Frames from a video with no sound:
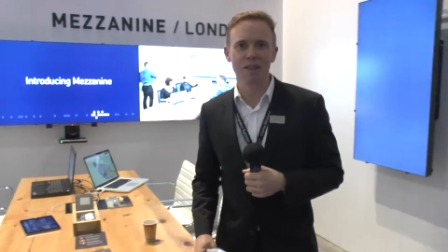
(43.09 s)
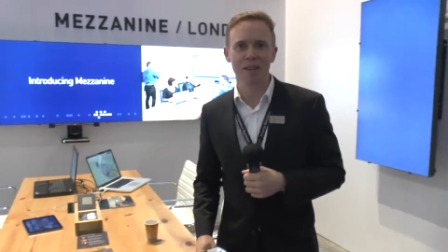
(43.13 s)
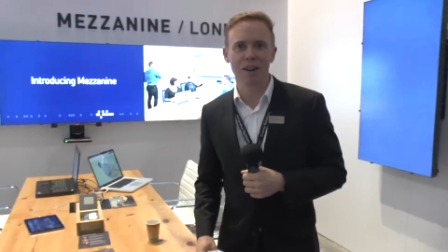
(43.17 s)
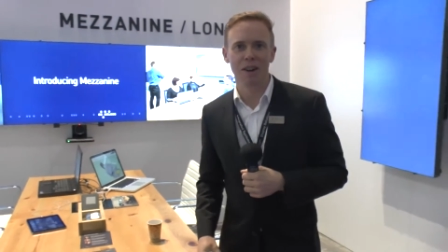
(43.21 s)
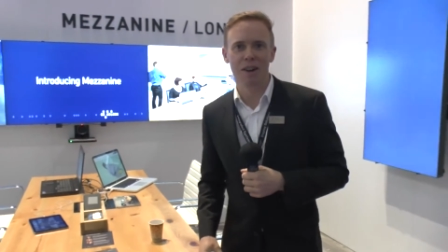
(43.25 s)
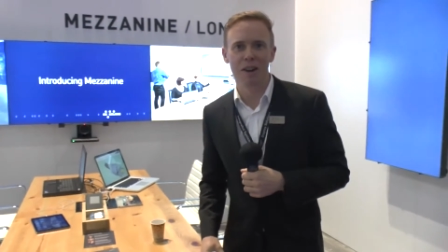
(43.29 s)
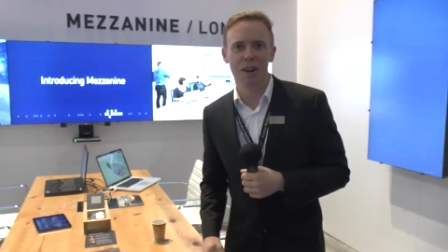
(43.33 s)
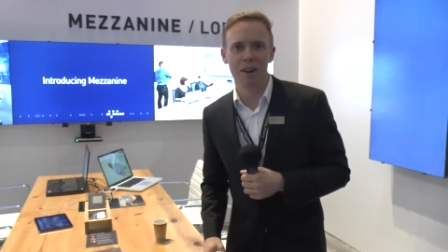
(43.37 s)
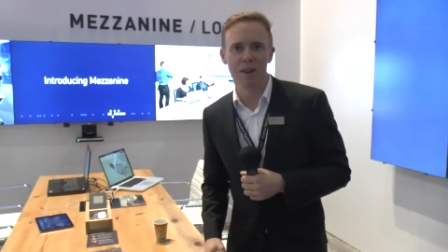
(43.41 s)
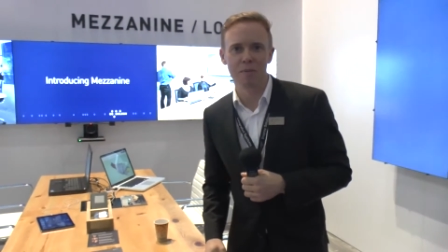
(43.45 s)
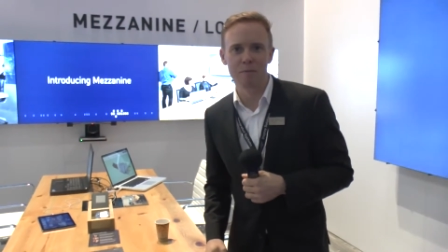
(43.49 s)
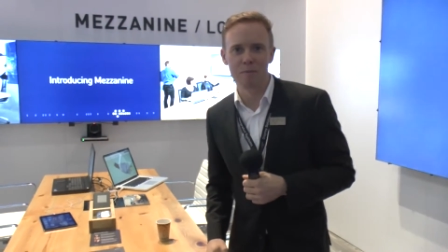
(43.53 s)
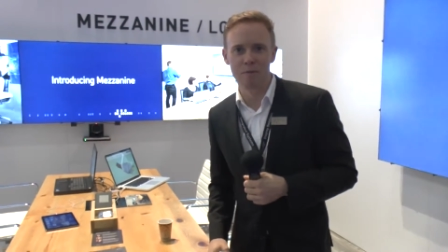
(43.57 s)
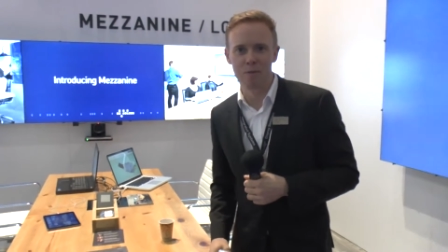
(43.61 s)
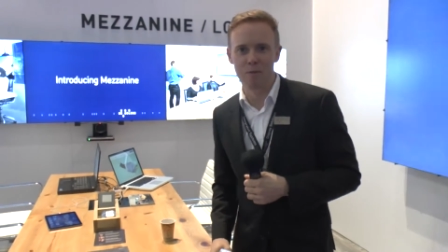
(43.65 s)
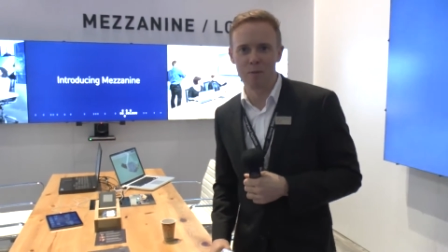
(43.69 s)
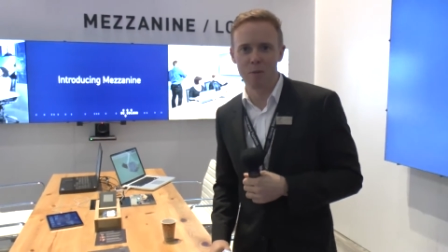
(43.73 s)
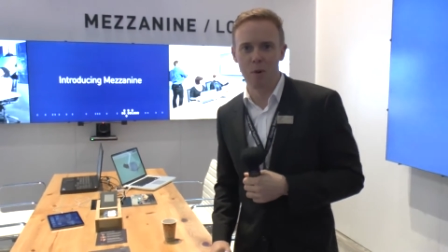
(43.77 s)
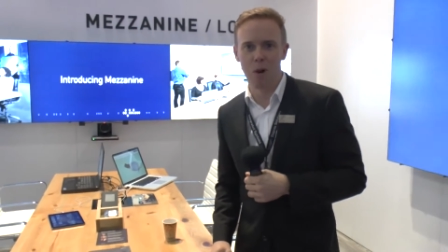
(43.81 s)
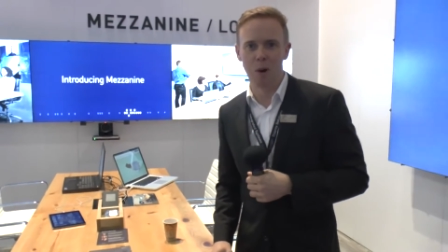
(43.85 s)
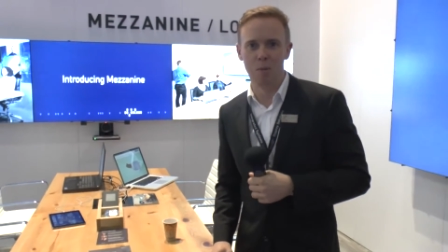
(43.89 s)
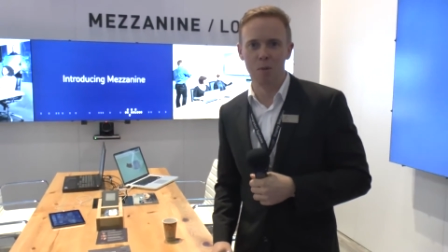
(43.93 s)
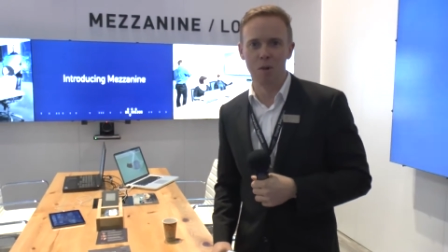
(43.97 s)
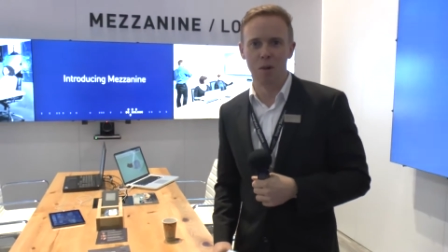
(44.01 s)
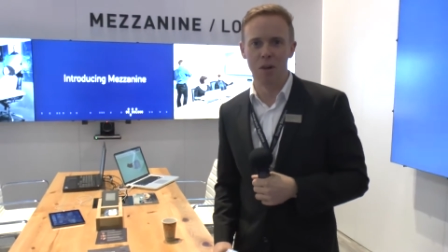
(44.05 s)
I'm from
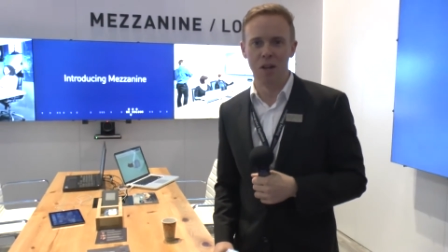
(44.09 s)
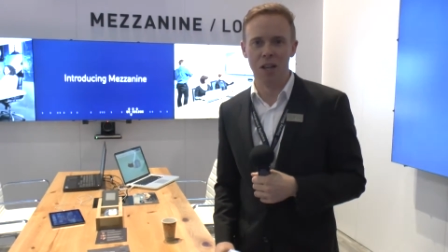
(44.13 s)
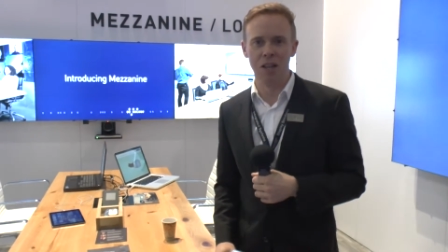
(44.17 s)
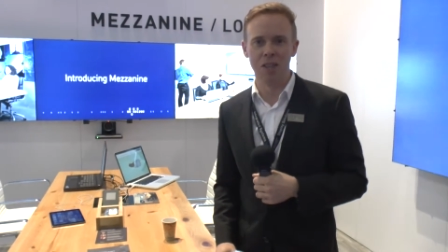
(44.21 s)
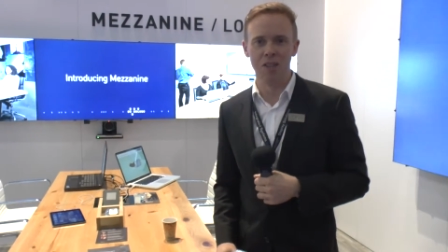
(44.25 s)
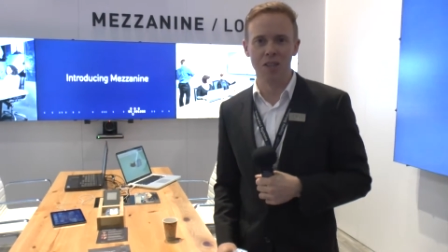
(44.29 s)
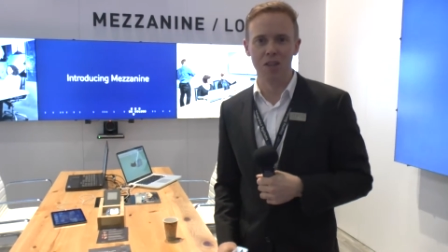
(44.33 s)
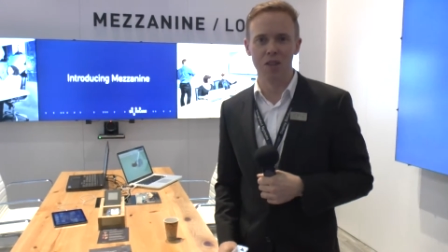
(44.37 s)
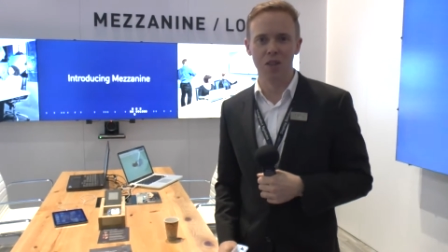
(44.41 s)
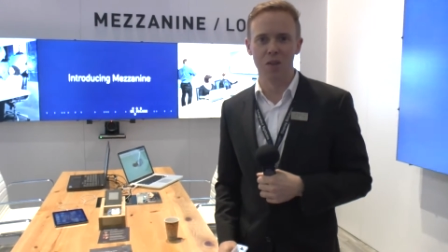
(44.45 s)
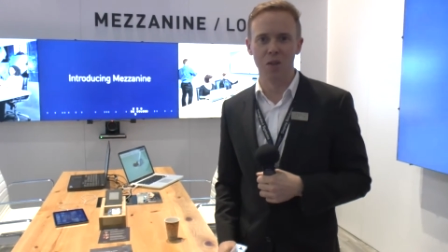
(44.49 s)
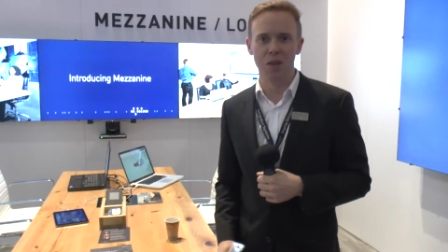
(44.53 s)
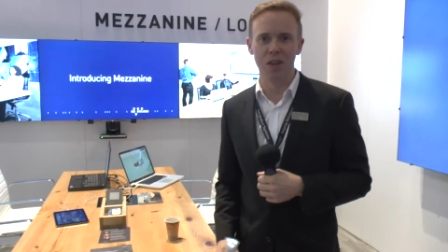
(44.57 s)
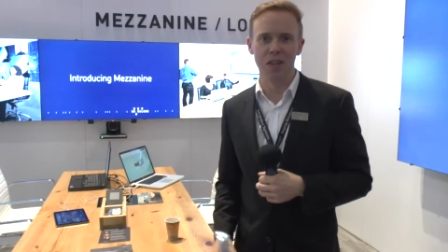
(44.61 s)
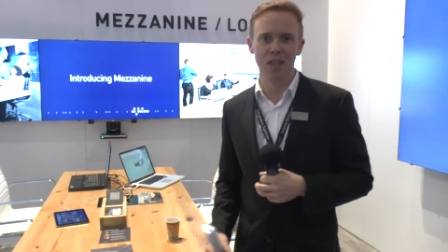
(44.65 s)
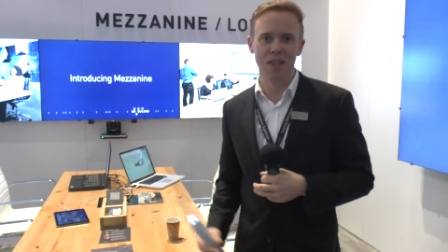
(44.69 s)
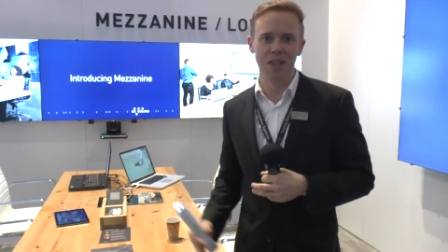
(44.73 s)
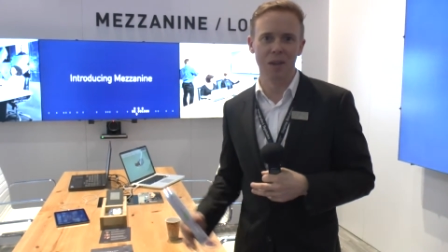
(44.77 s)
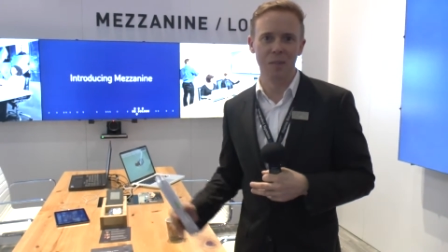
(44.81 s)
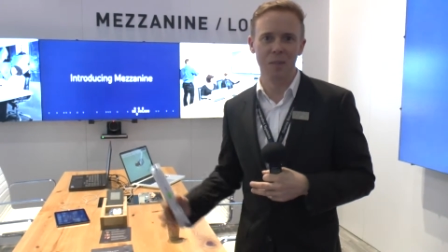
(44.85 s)
Oblong Industries.